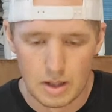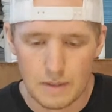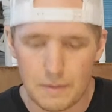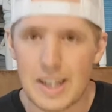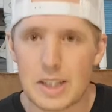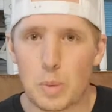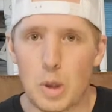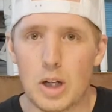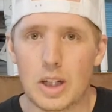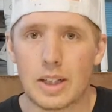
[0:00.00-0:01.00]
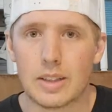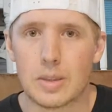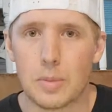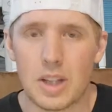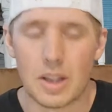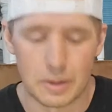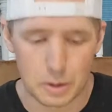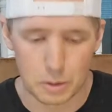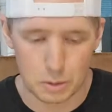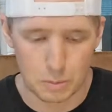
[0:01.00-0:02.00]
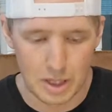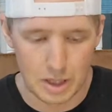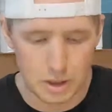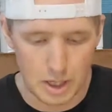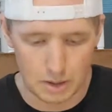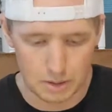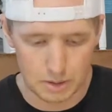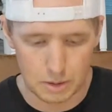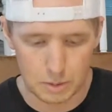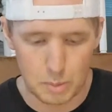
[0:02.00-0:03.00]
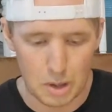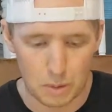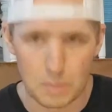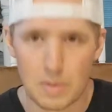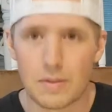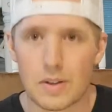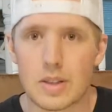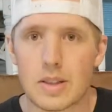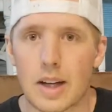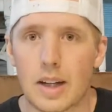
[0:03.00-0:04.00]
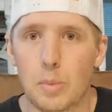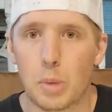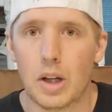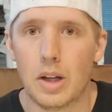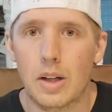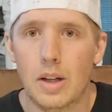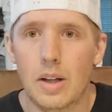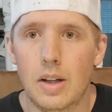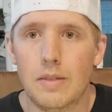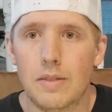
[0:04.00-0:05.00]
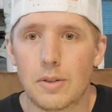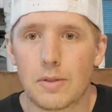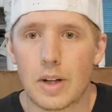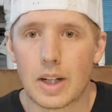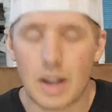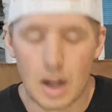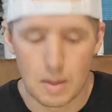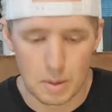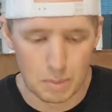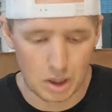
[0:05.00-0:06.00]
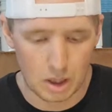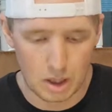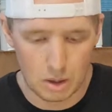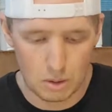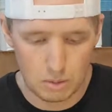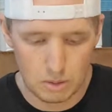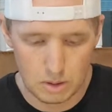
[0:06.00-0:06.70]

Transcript: Facebook and some of the other social media channels, so just bear with me for a second, but feel free to comment below.